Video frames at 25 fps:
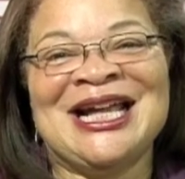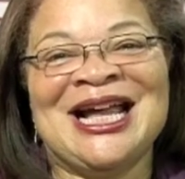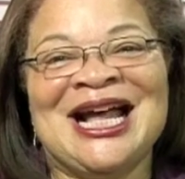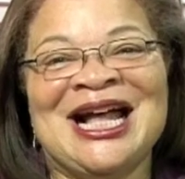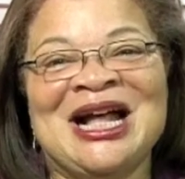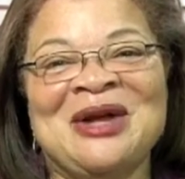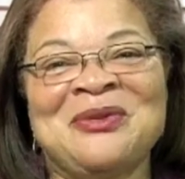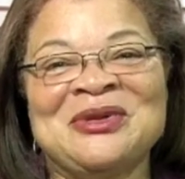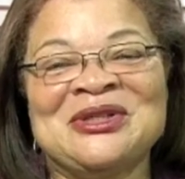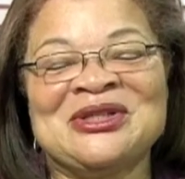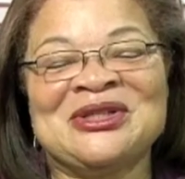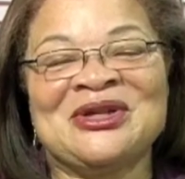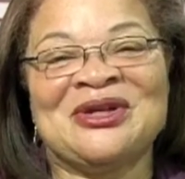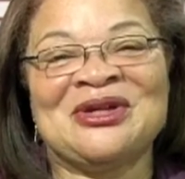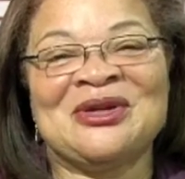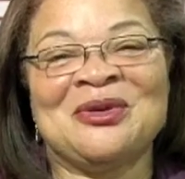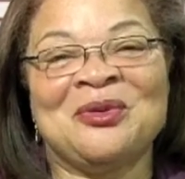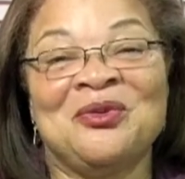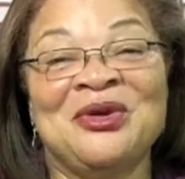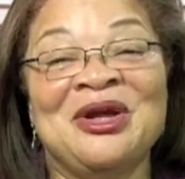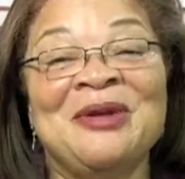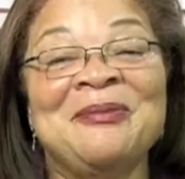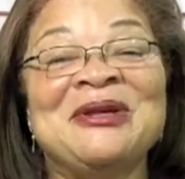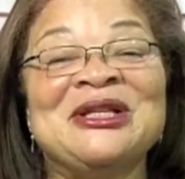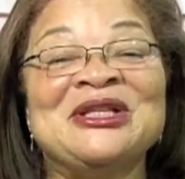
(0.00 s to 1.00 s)
I was on a
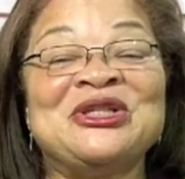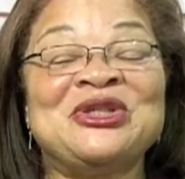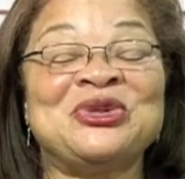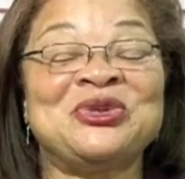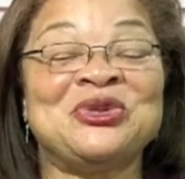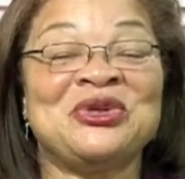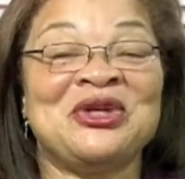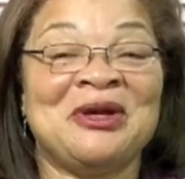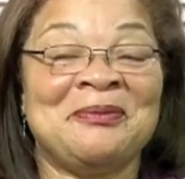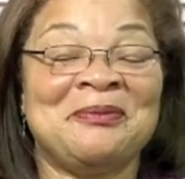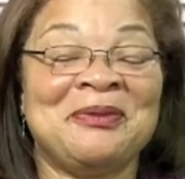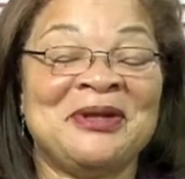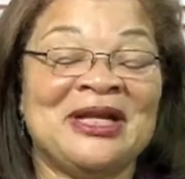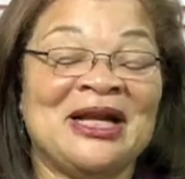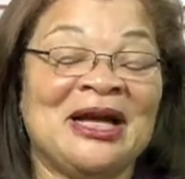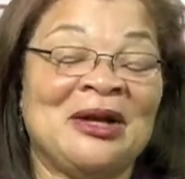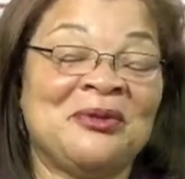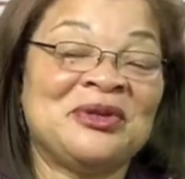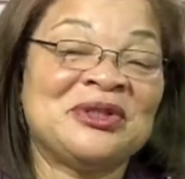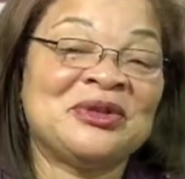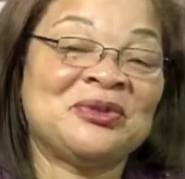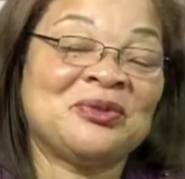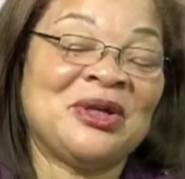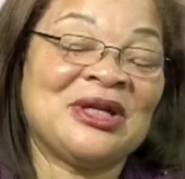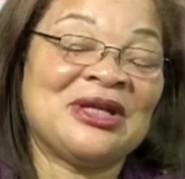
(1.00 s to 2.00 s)
women's trip, and I
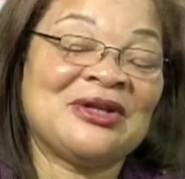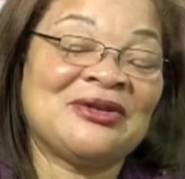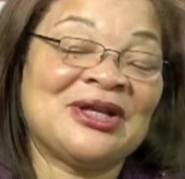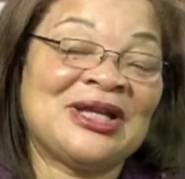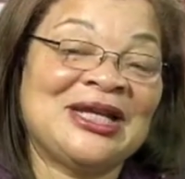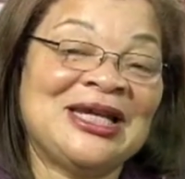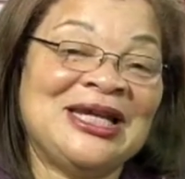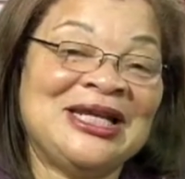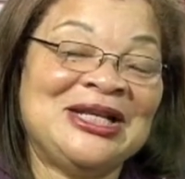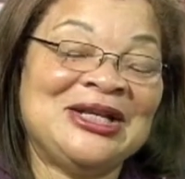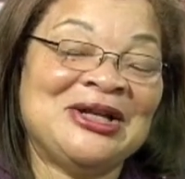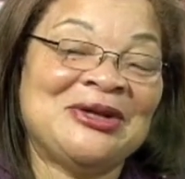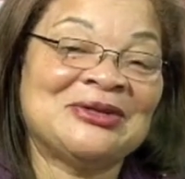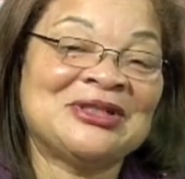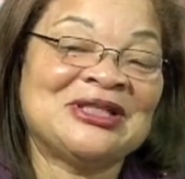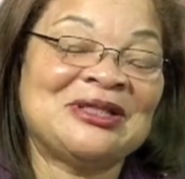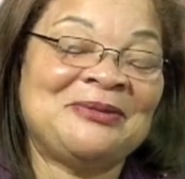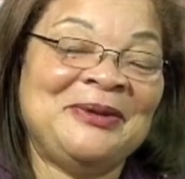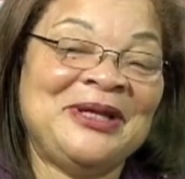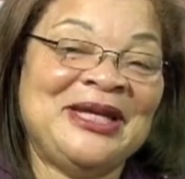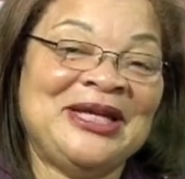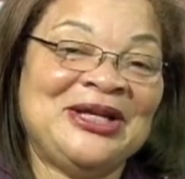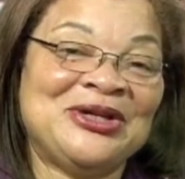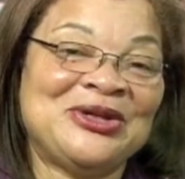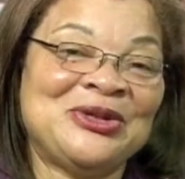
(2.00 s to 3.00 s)
was one of the keynote
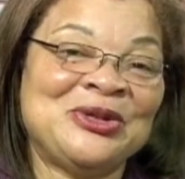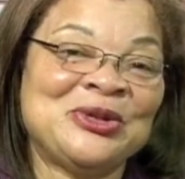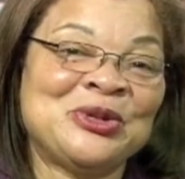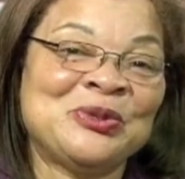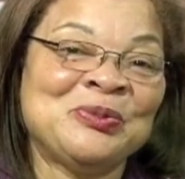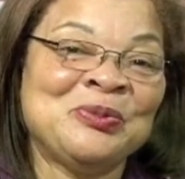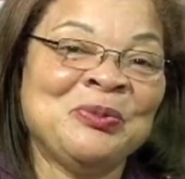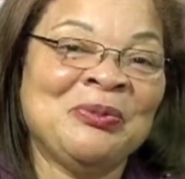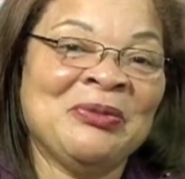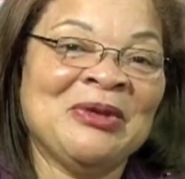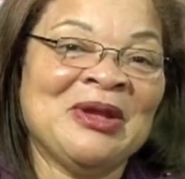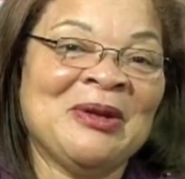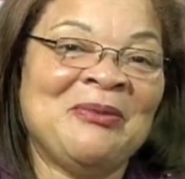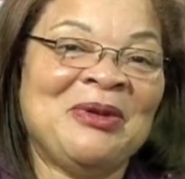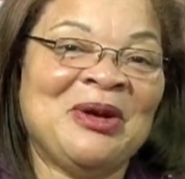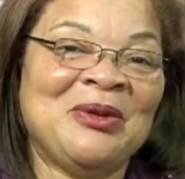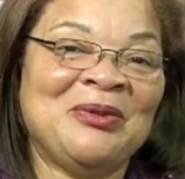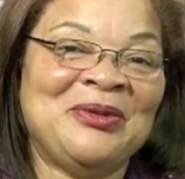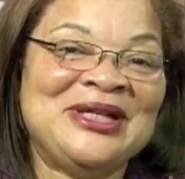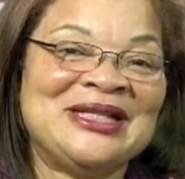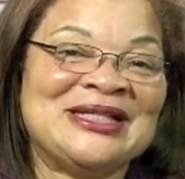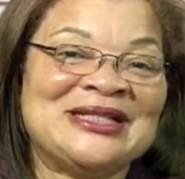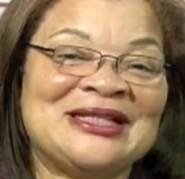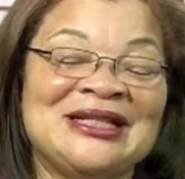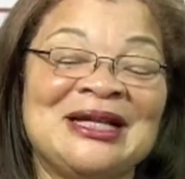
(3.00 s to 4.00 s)
speakers, but
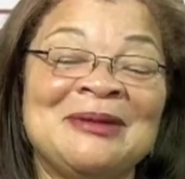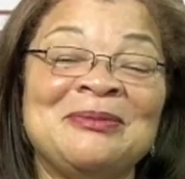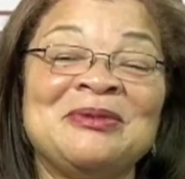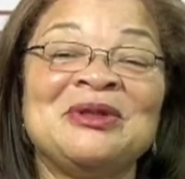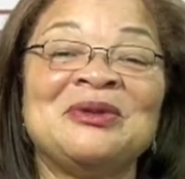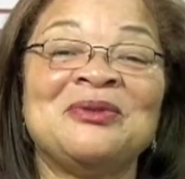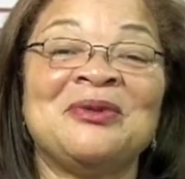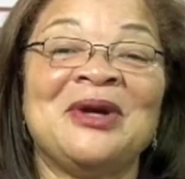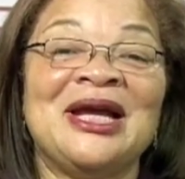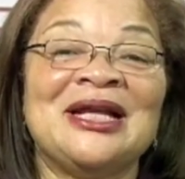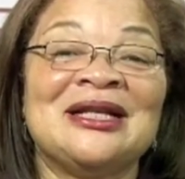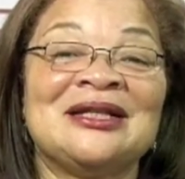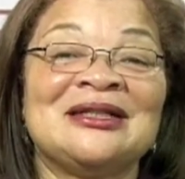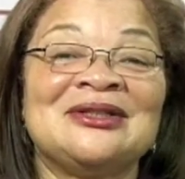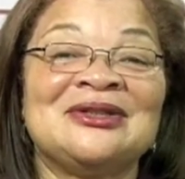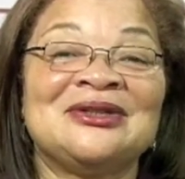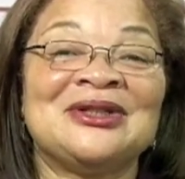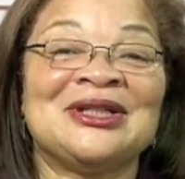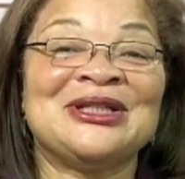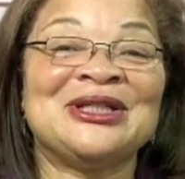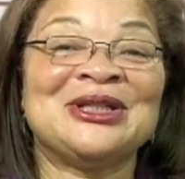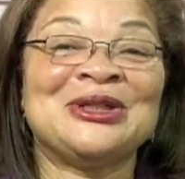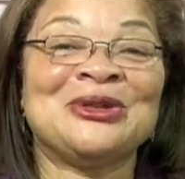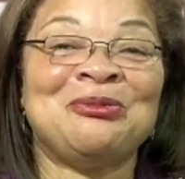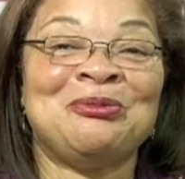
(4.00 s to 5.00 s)
we slipped away to do
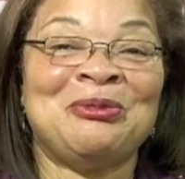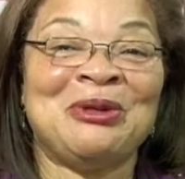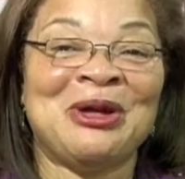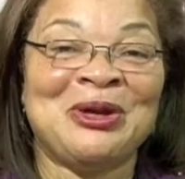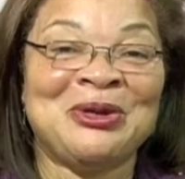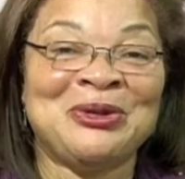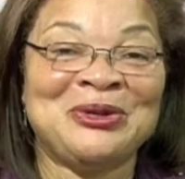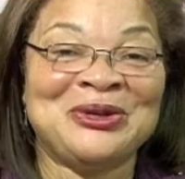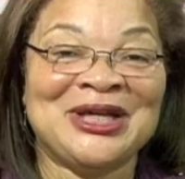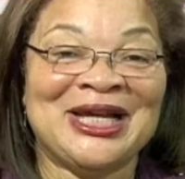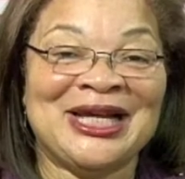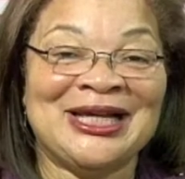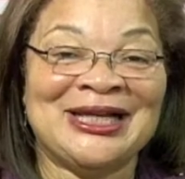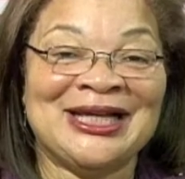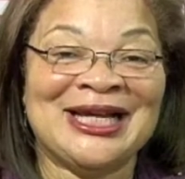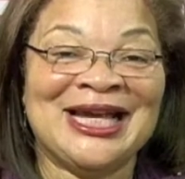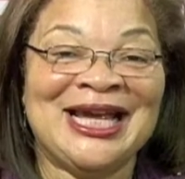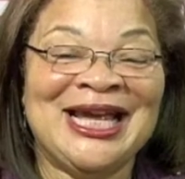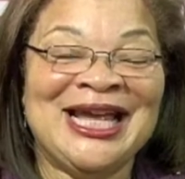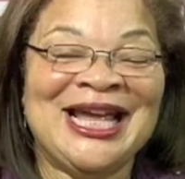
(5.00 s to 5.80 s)
a little bowling.